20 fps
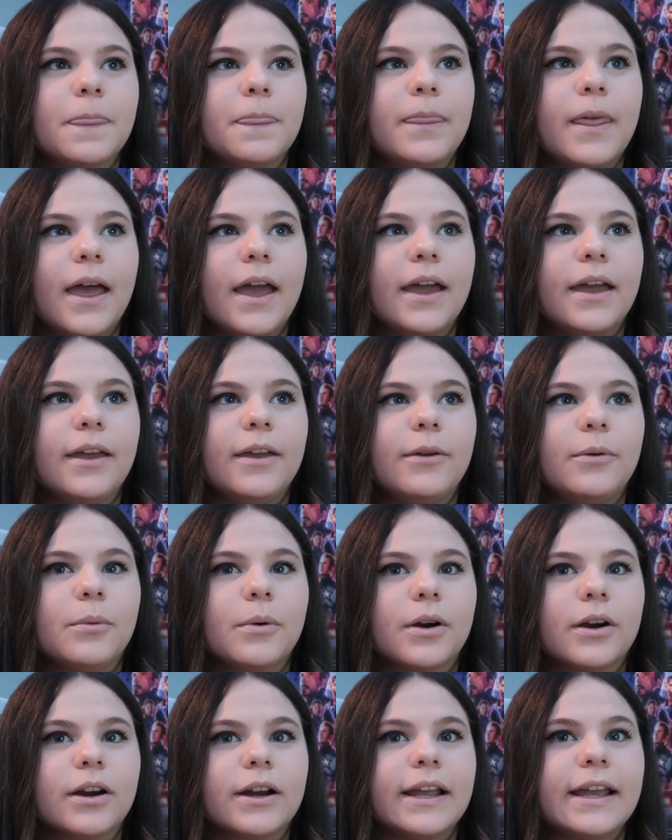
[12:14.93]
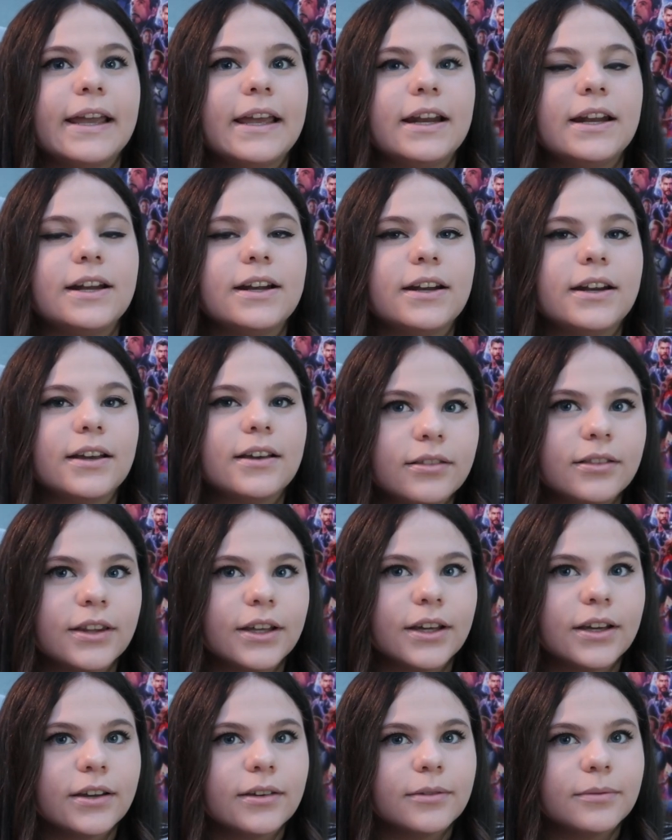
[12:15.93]
they were in
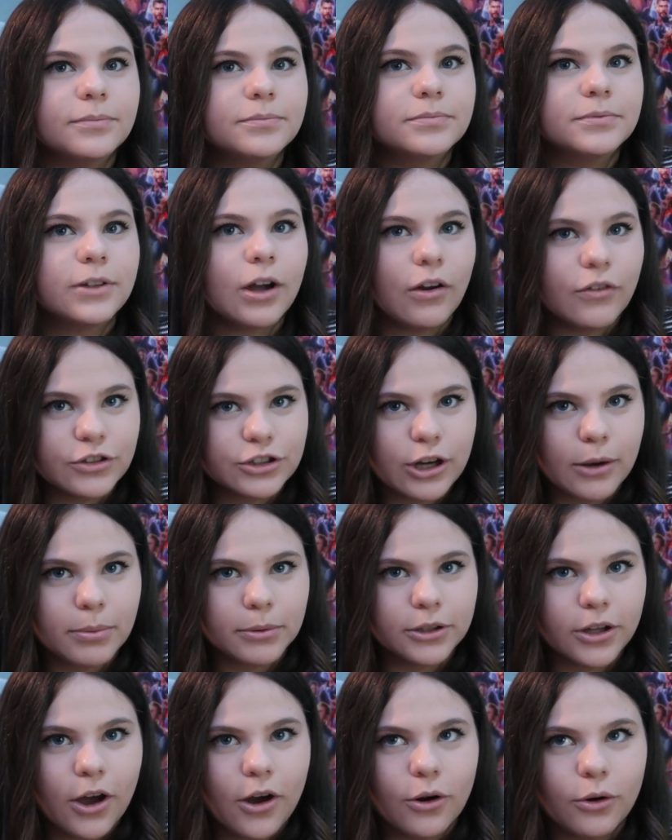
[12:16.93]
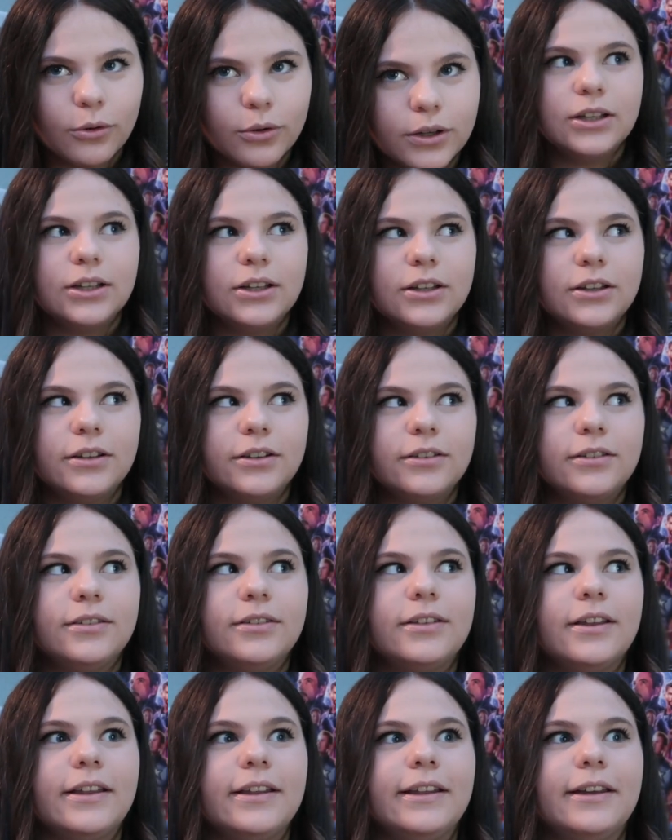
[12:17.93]
the coffee shop alone,
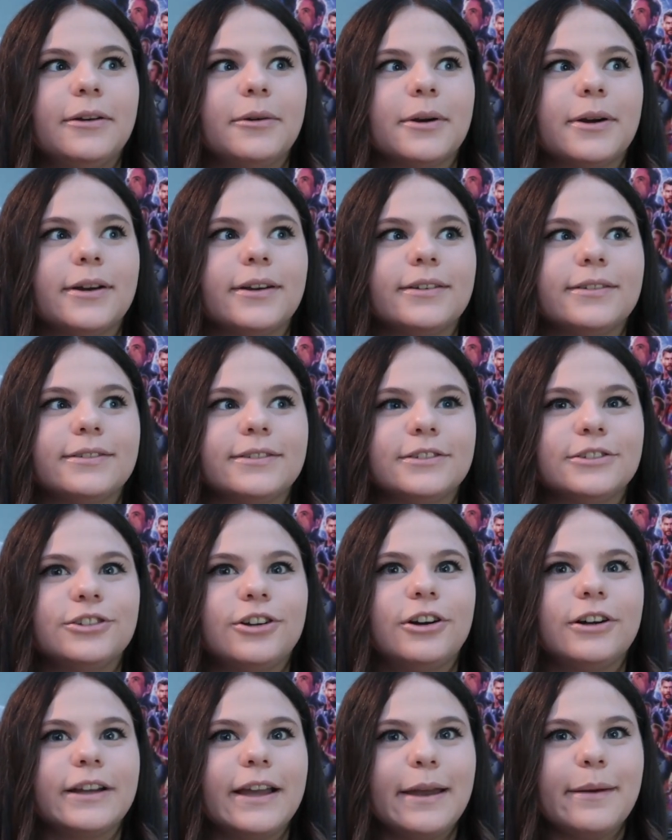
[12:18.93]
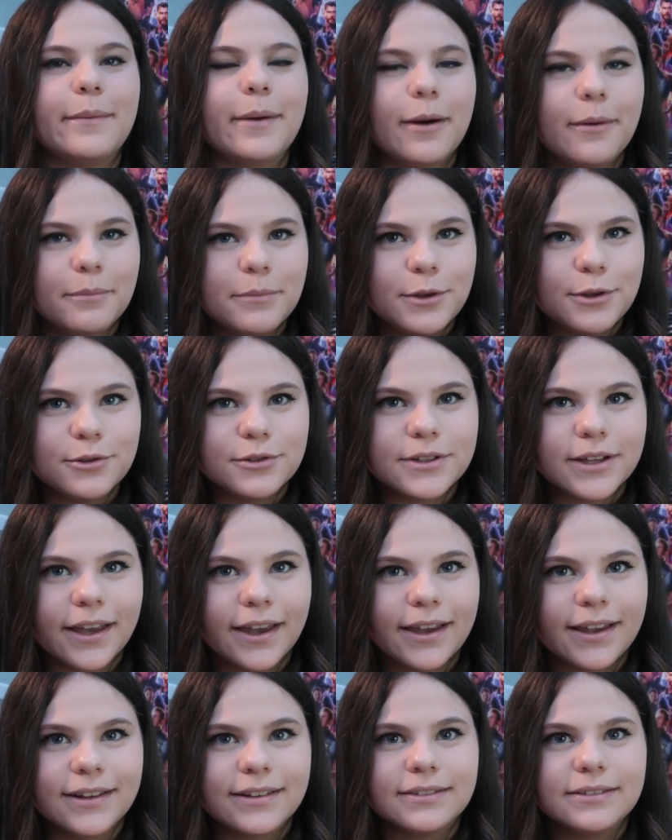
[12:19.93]
and they were talking about
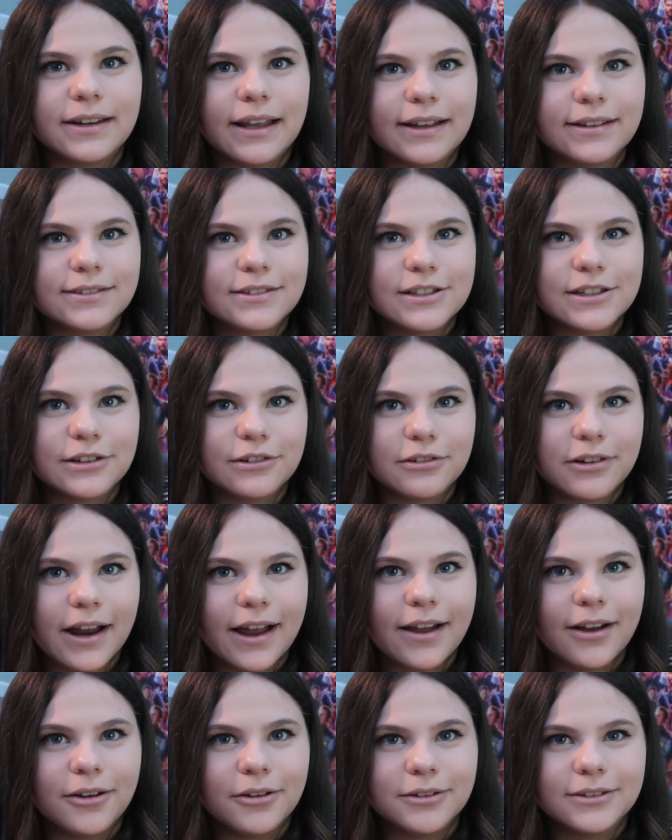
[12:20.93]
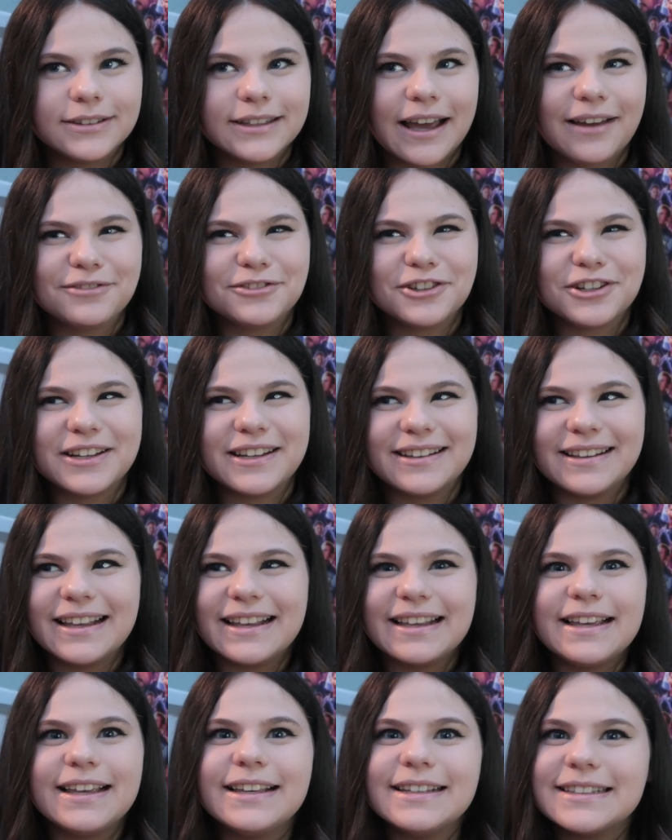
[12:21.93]
music and dancing around after
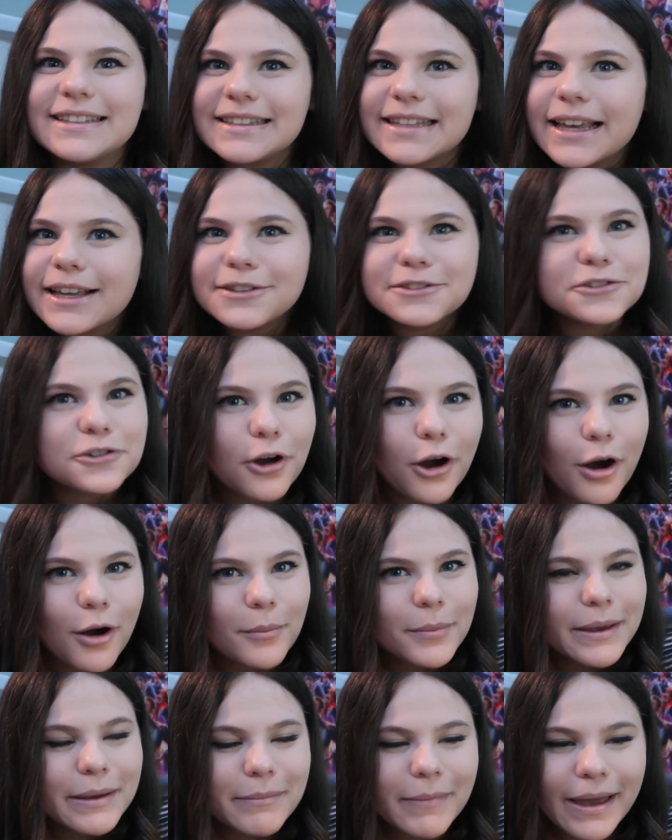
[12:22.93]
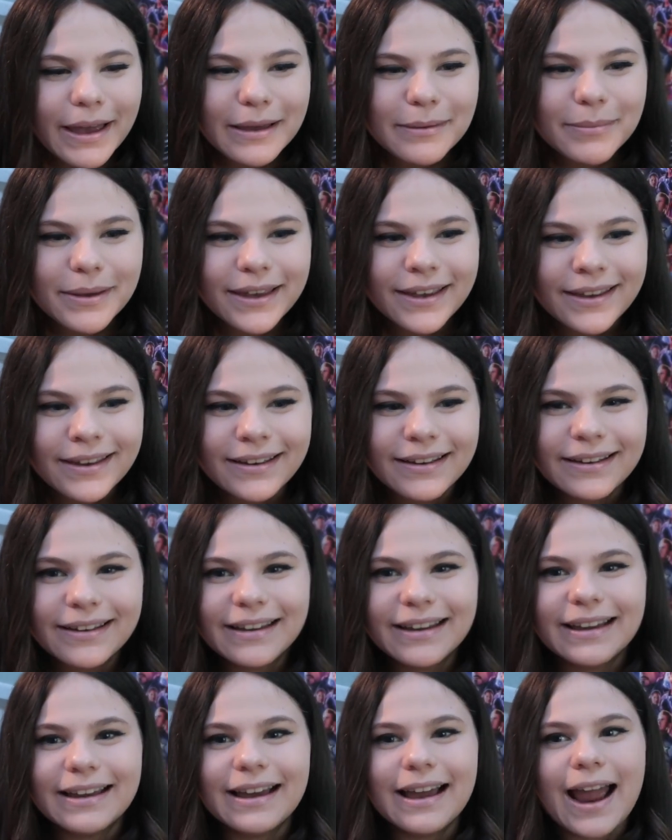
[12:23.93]
he sings Call Me Maybe
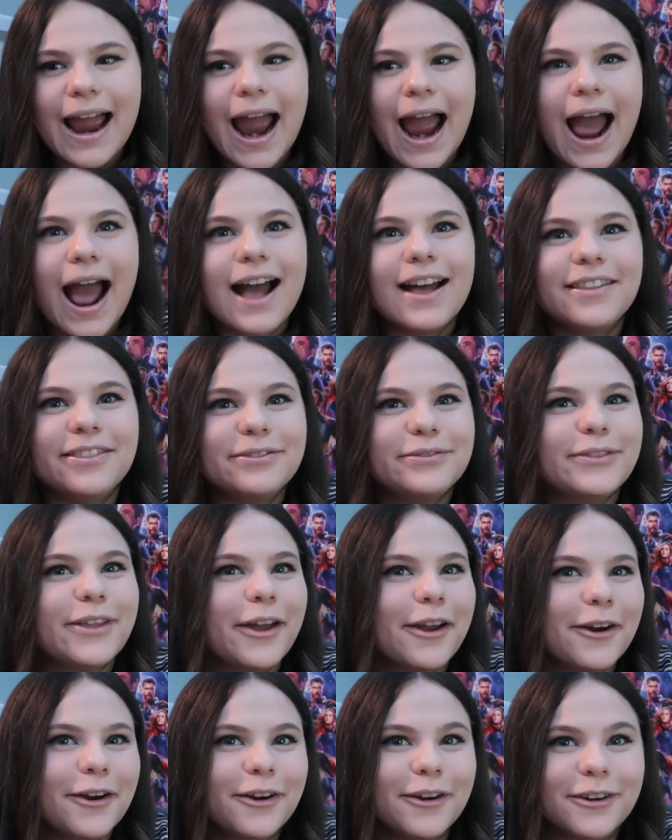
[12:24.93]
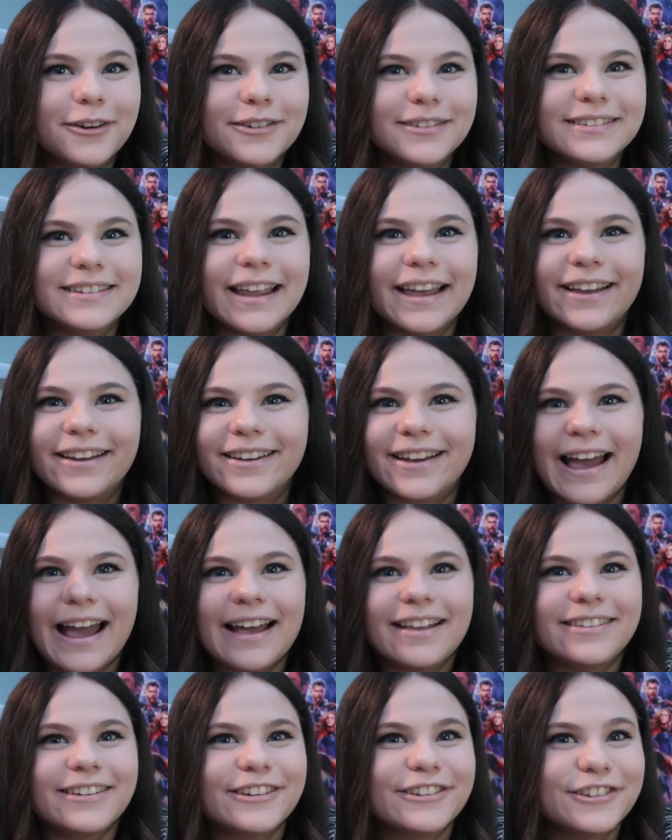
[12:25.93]
at their
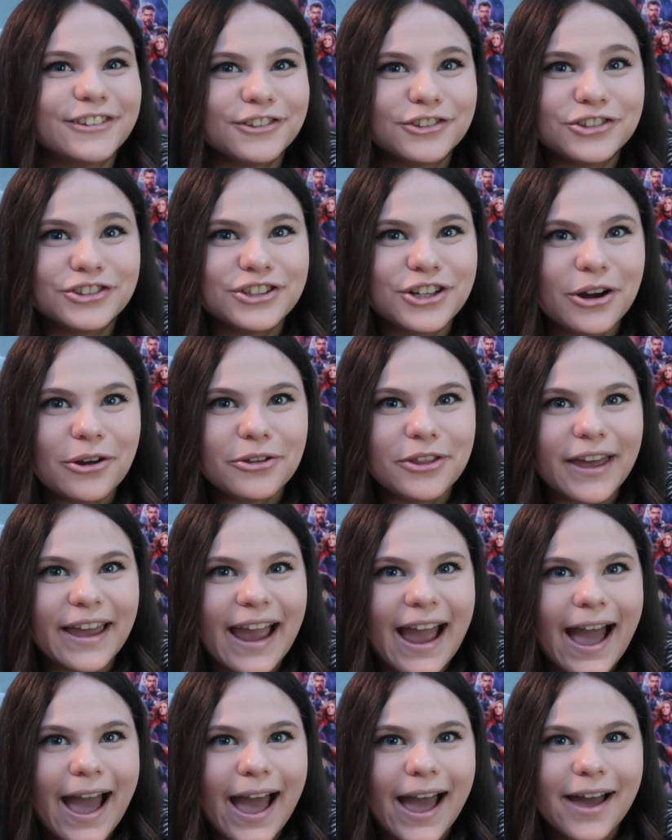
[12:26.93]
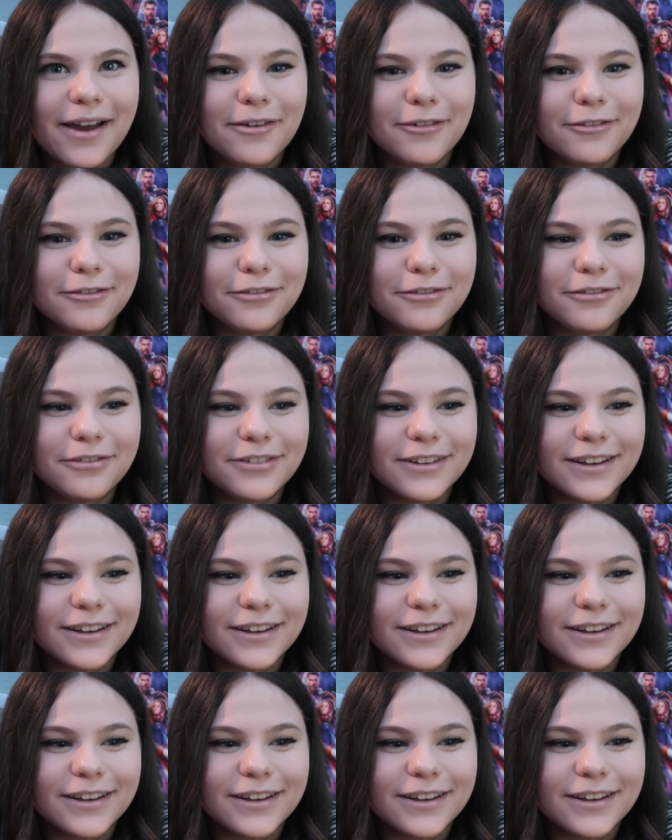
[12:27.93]
little show they have,